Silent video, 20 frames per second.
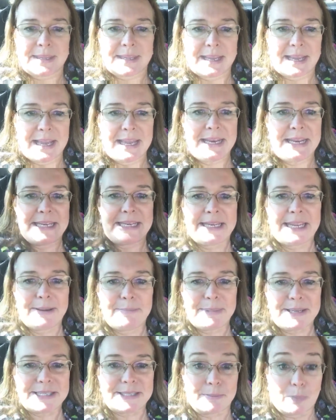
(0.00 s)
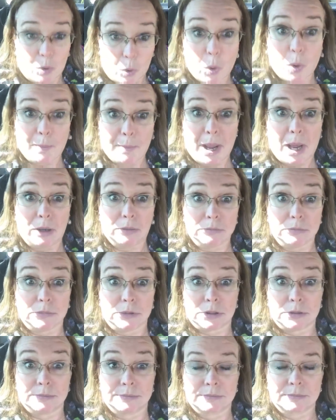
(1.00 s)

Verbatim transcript: I need to get me some hormones.